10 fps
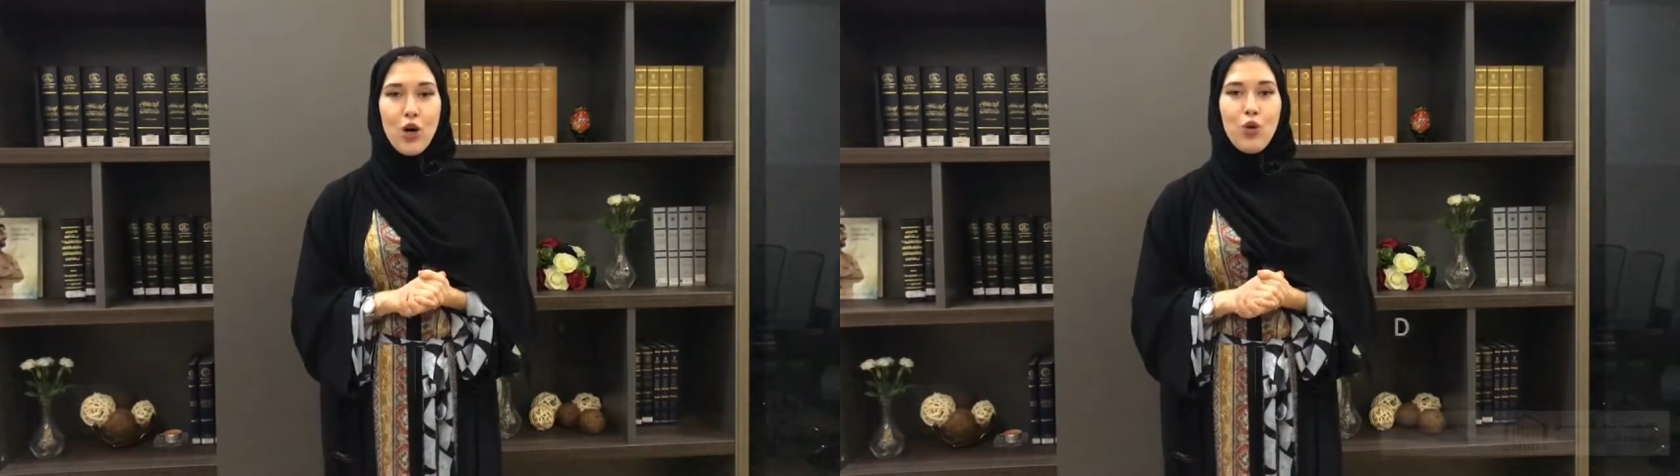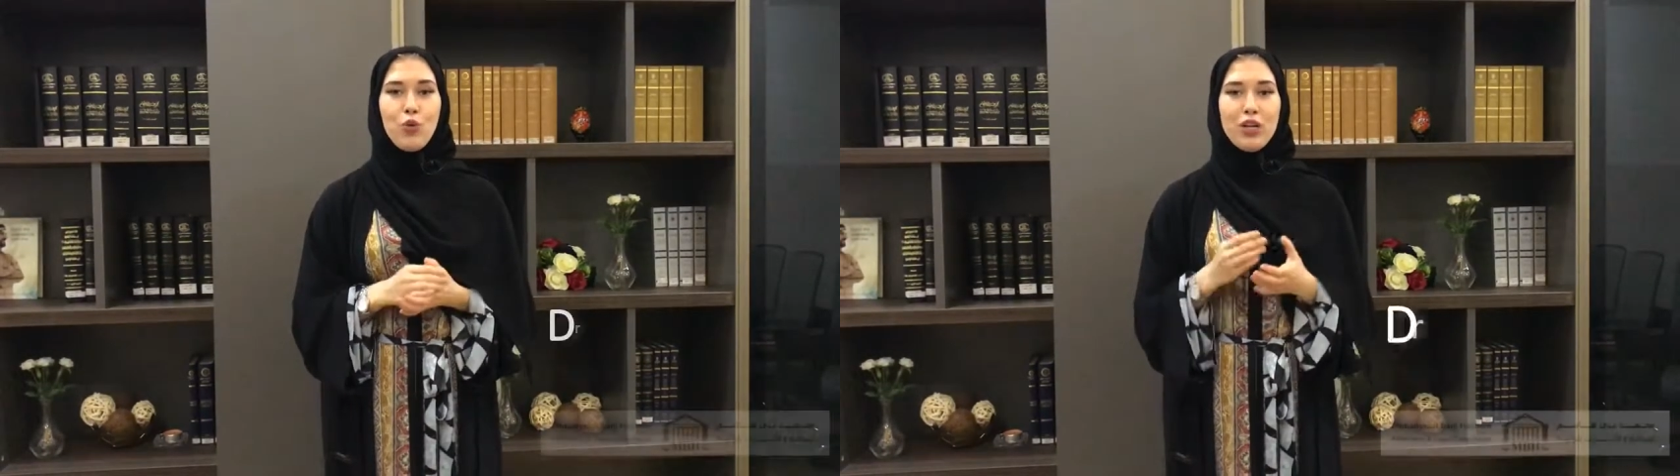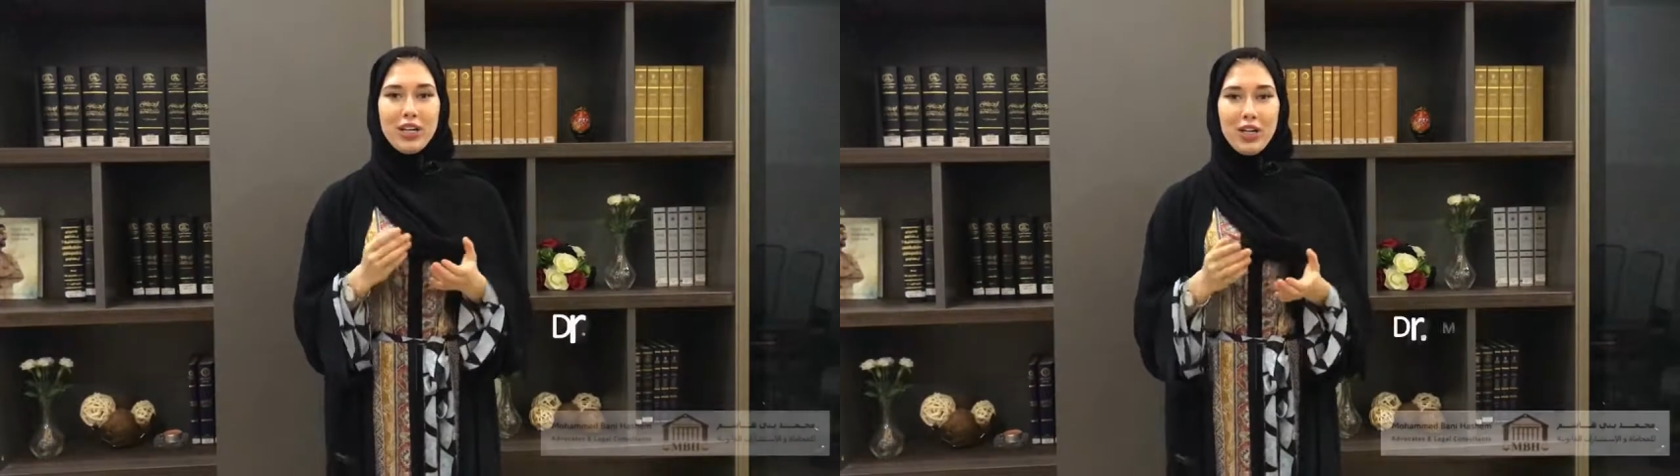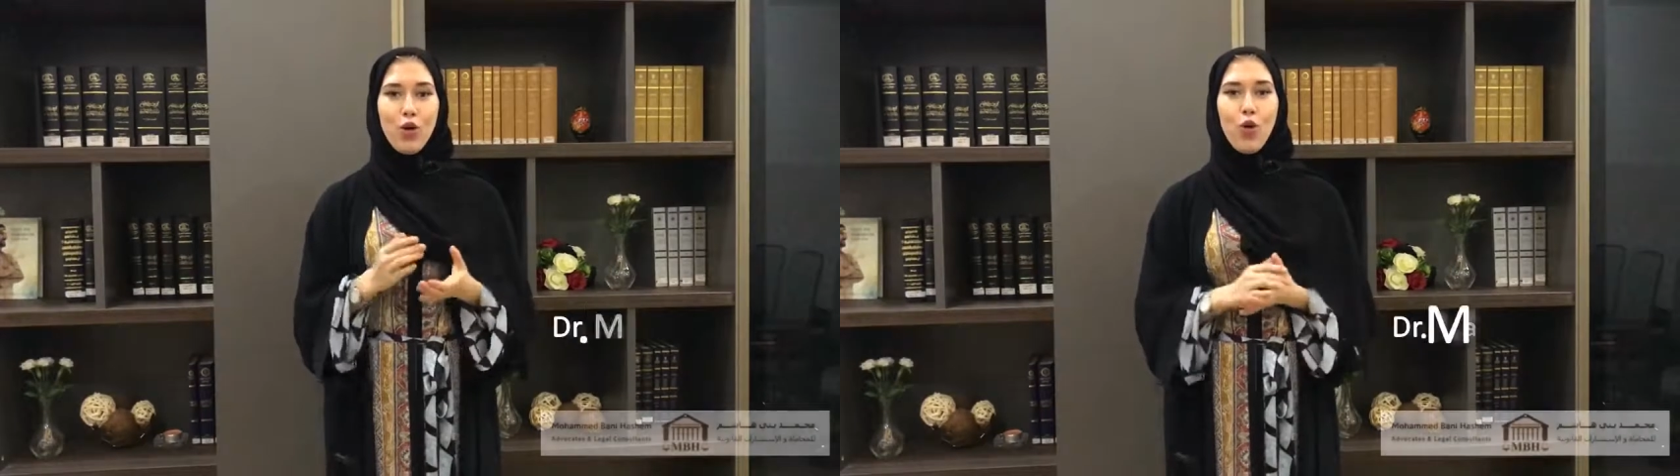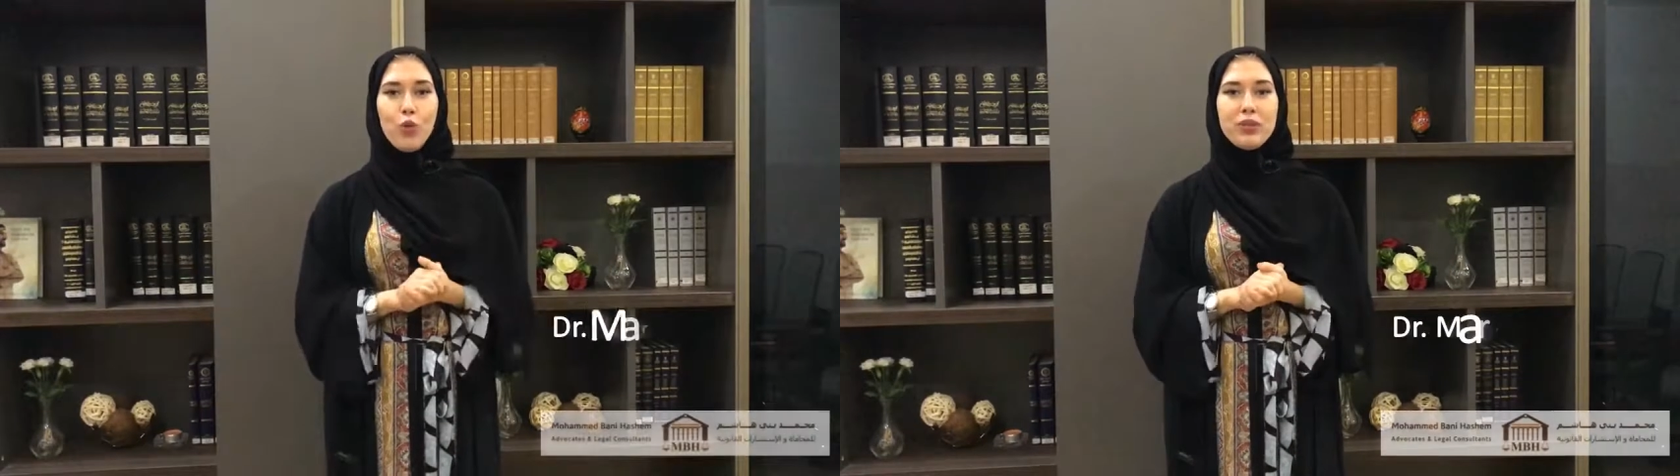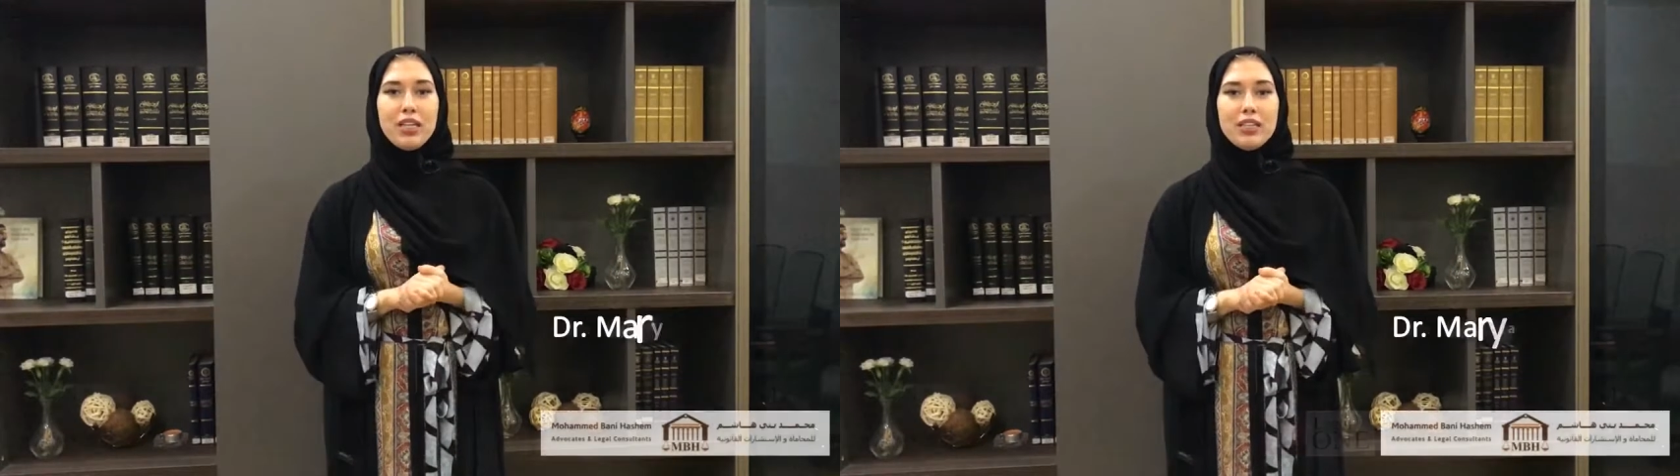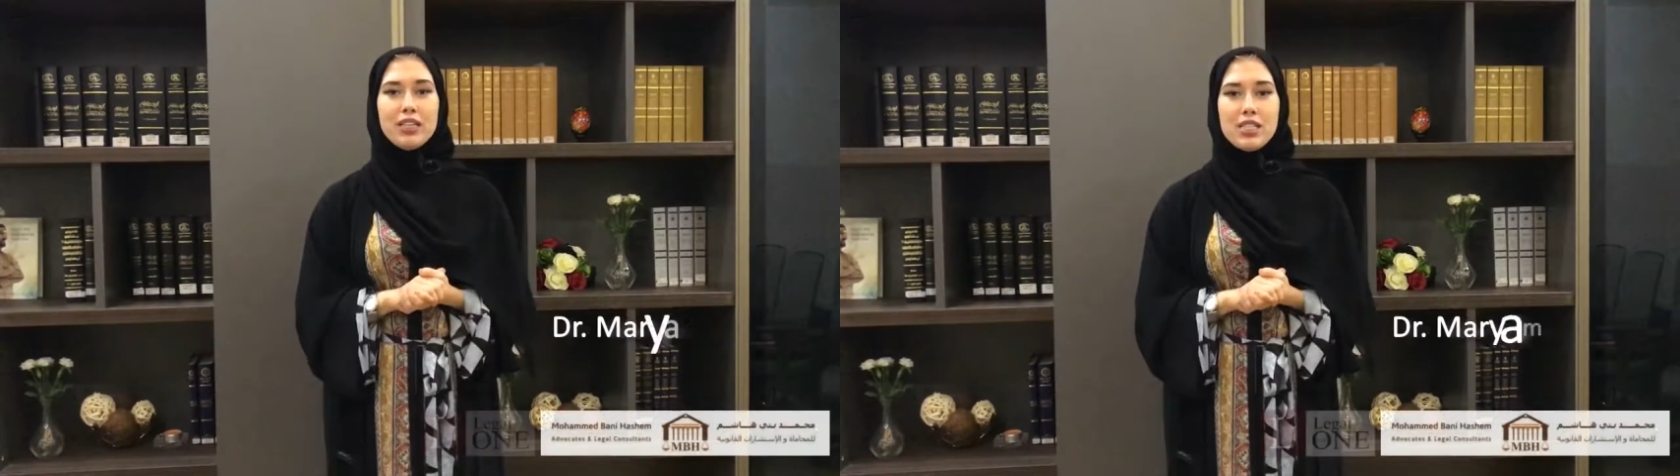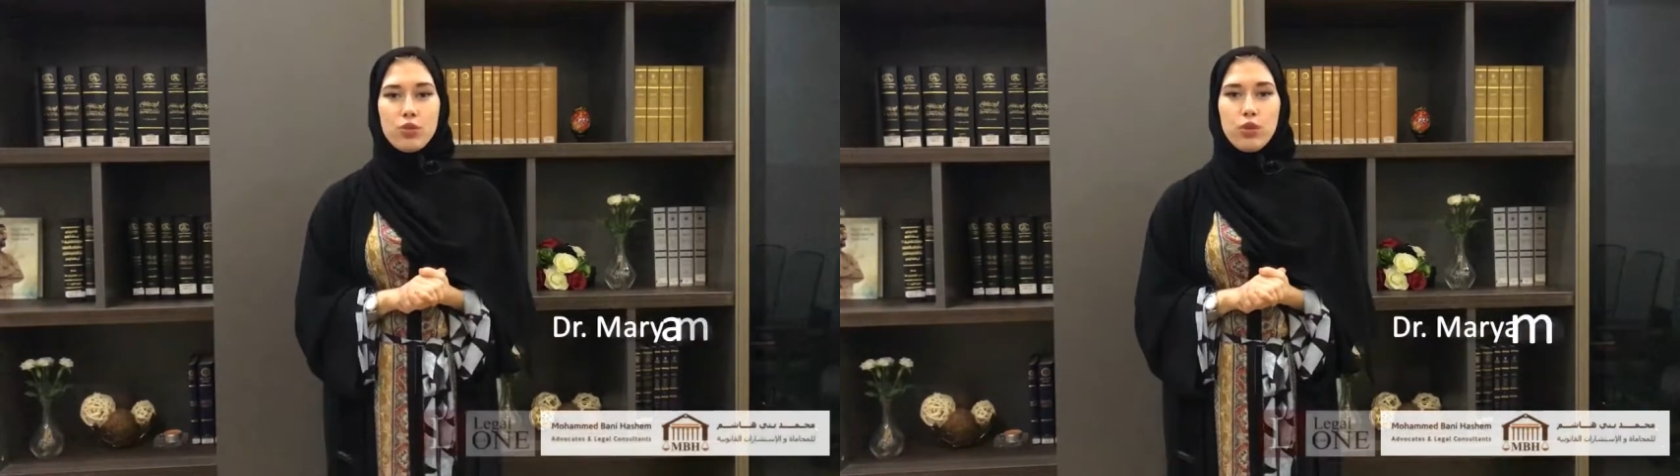We really hope that
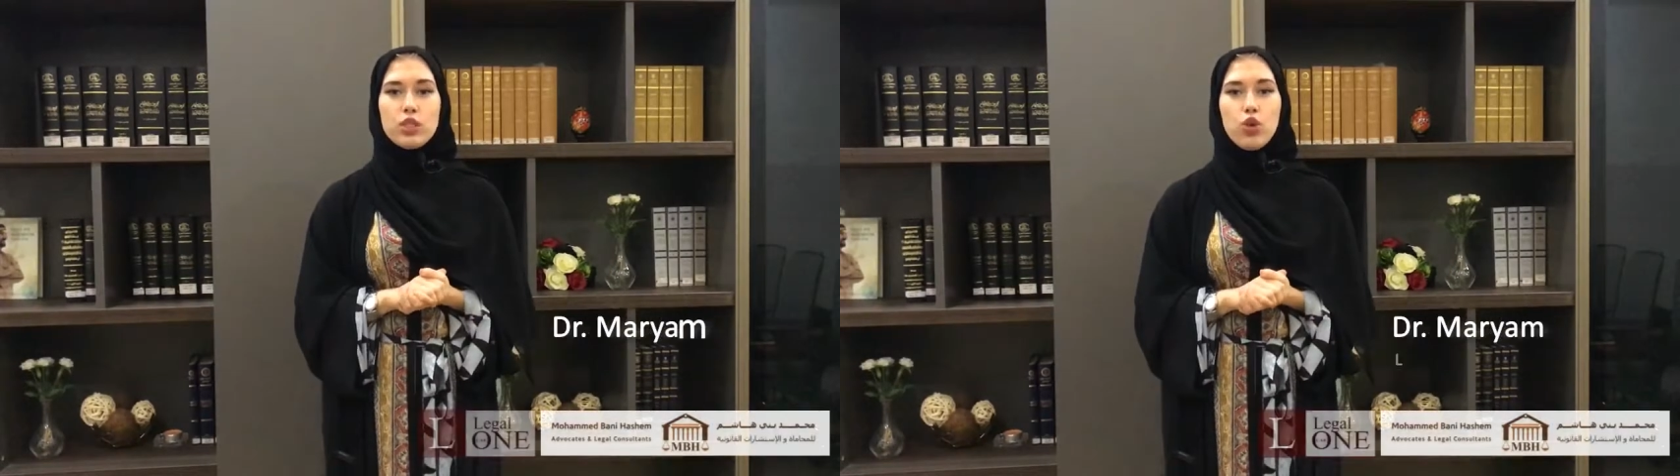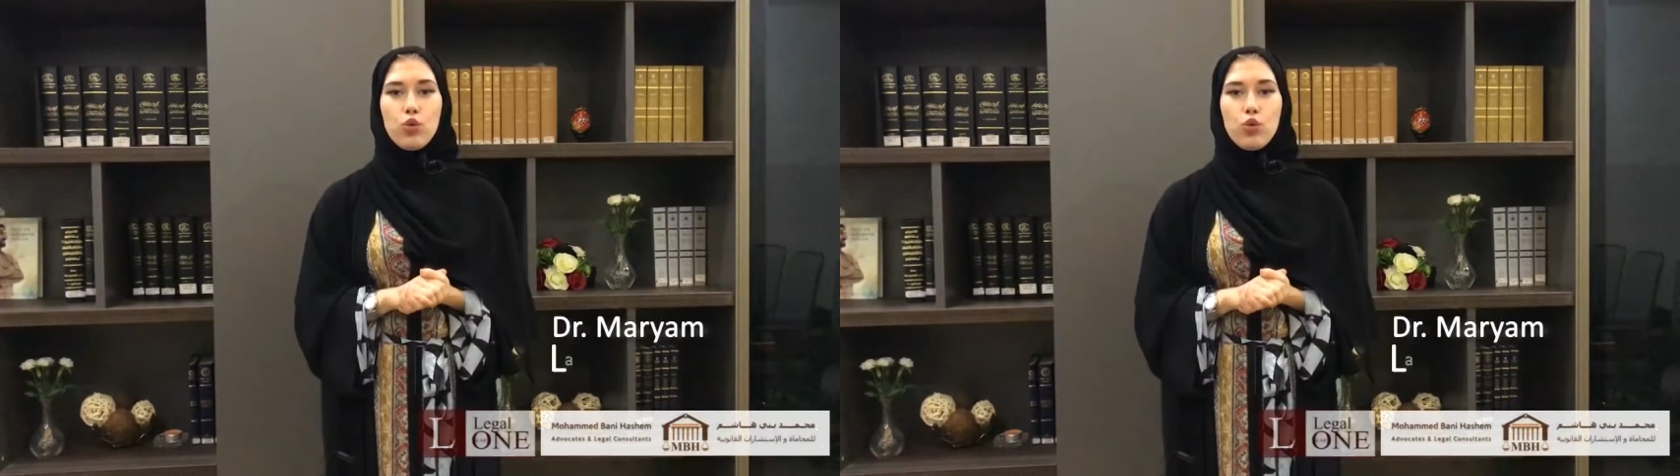this video